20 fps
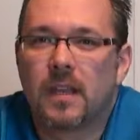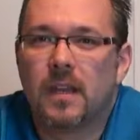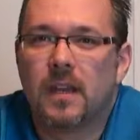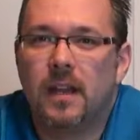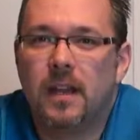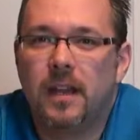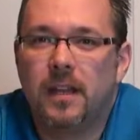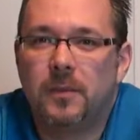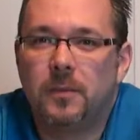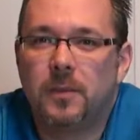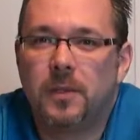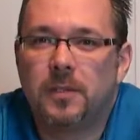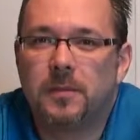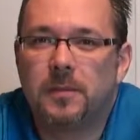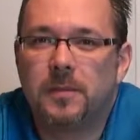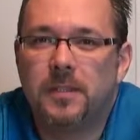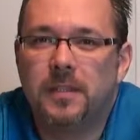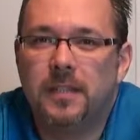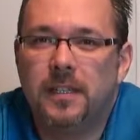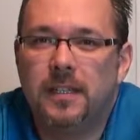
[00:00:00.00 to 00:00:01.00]
Hi and welcome
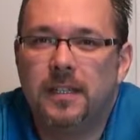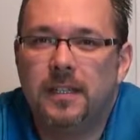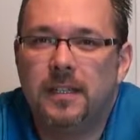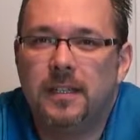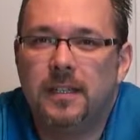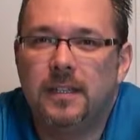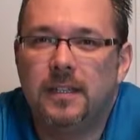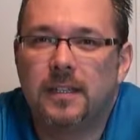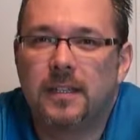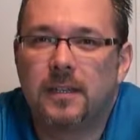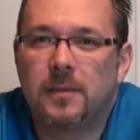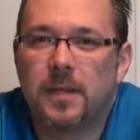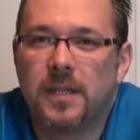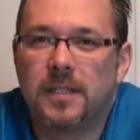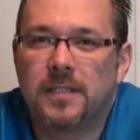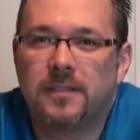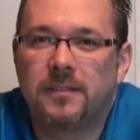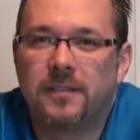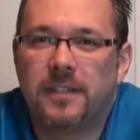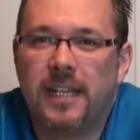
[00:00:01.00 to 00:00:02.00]
to the
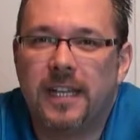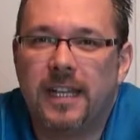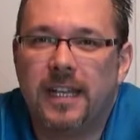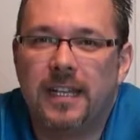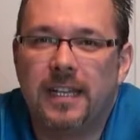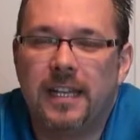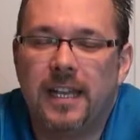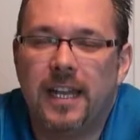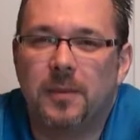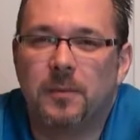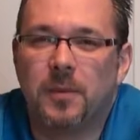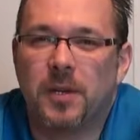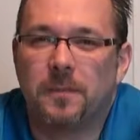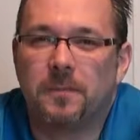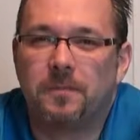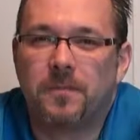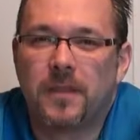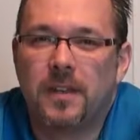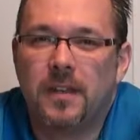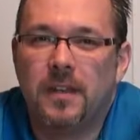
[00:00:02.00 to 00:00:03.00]
Compulsive Canadian Gamer.
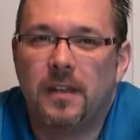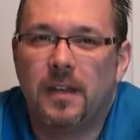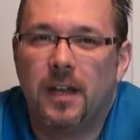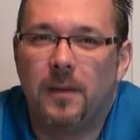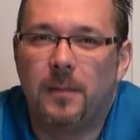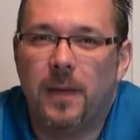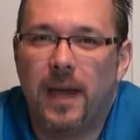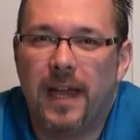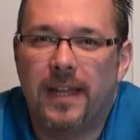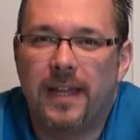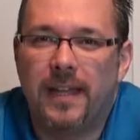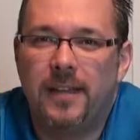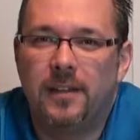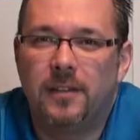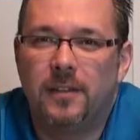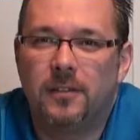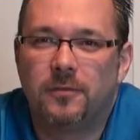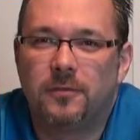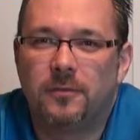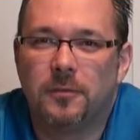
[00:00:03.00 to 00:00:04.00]
I'm back
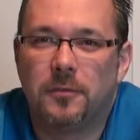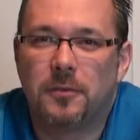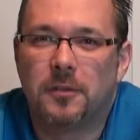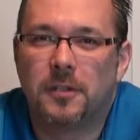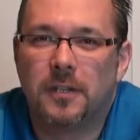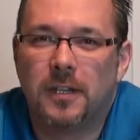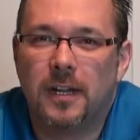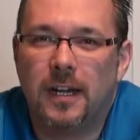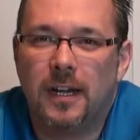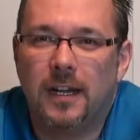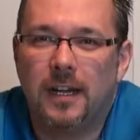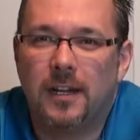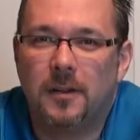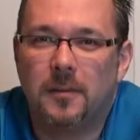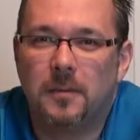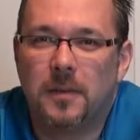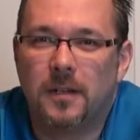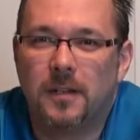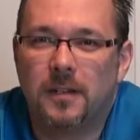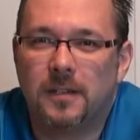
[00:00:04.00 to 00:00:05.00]
here for
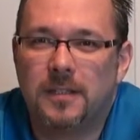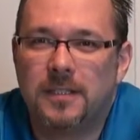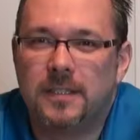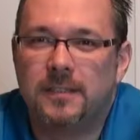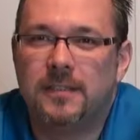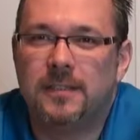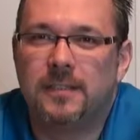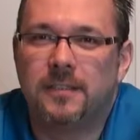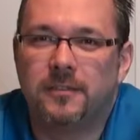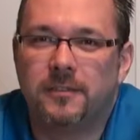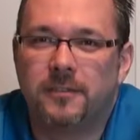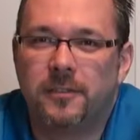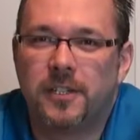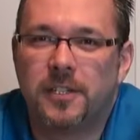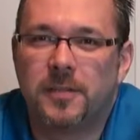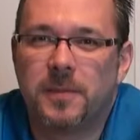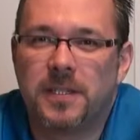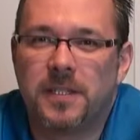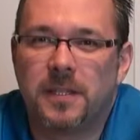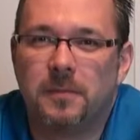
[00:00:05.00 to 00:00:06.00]
our series of
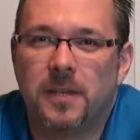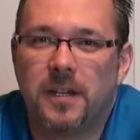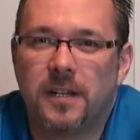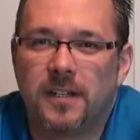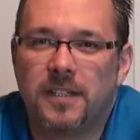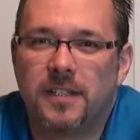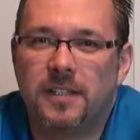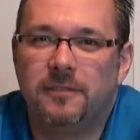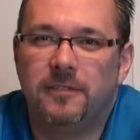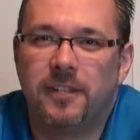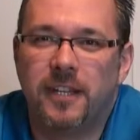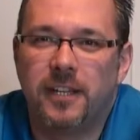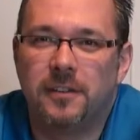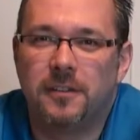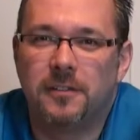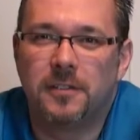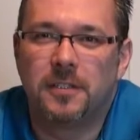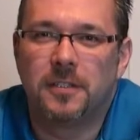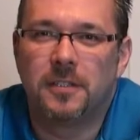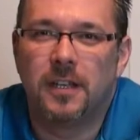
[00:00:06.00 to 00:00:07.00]
Christmas unboxing
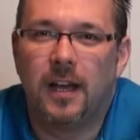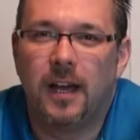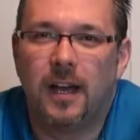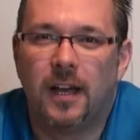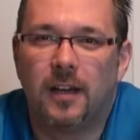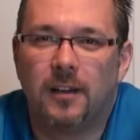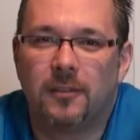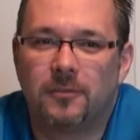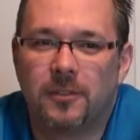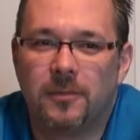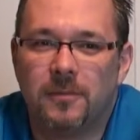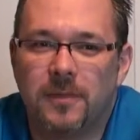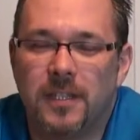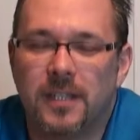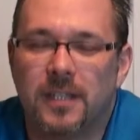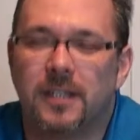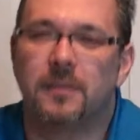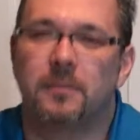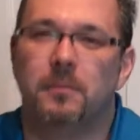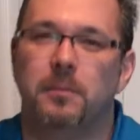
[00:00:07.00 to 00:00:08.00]
videos from
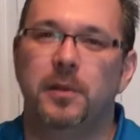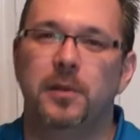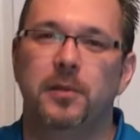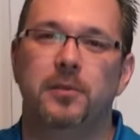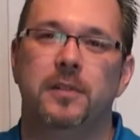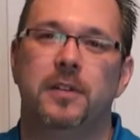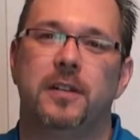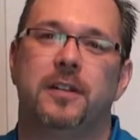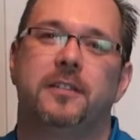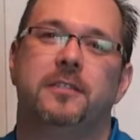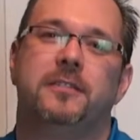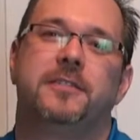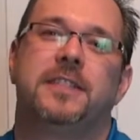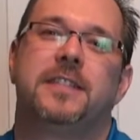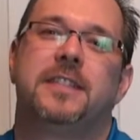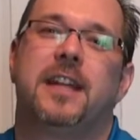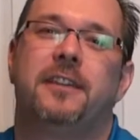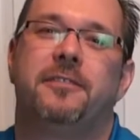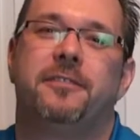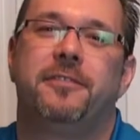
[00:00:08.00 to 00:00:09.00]
the boon of
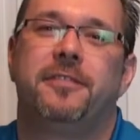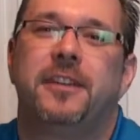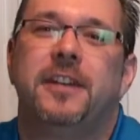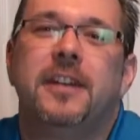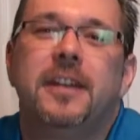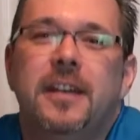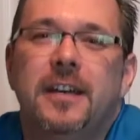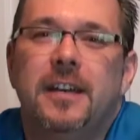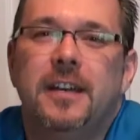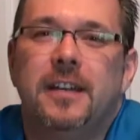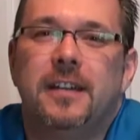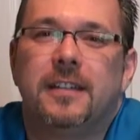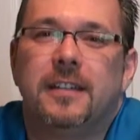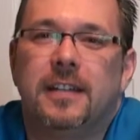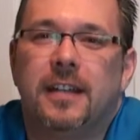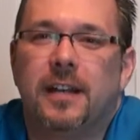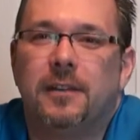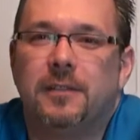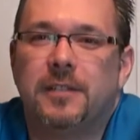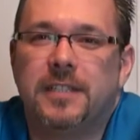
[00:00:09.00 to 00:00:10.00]
stuff
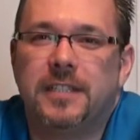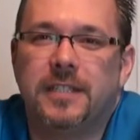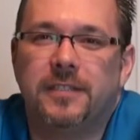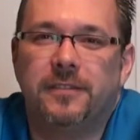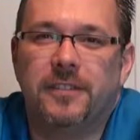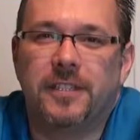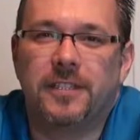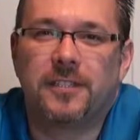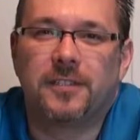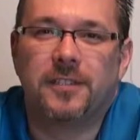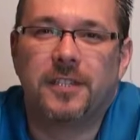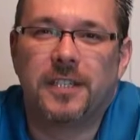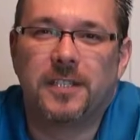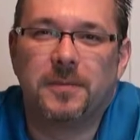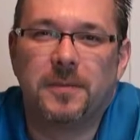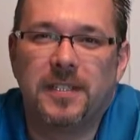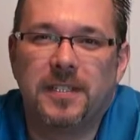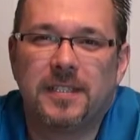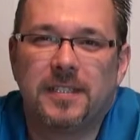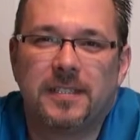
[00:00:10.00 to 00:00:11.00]
that I received this
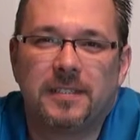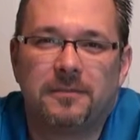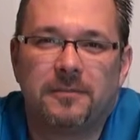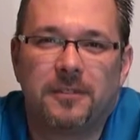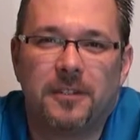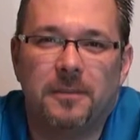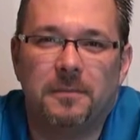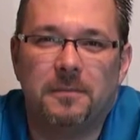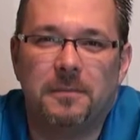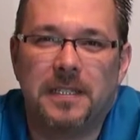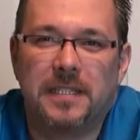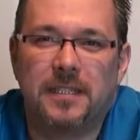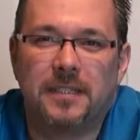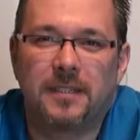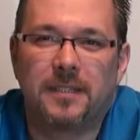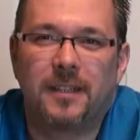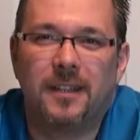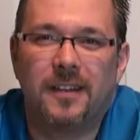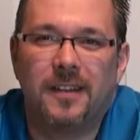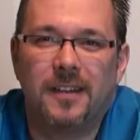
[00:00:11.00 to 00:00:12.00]
Christmas from Mrs.
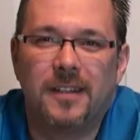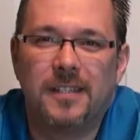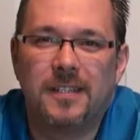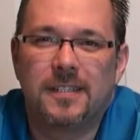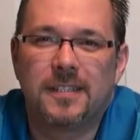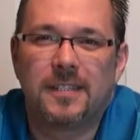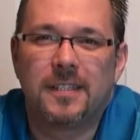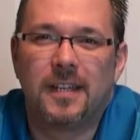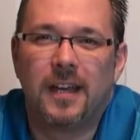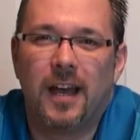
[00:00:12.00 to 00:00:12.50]
Claus.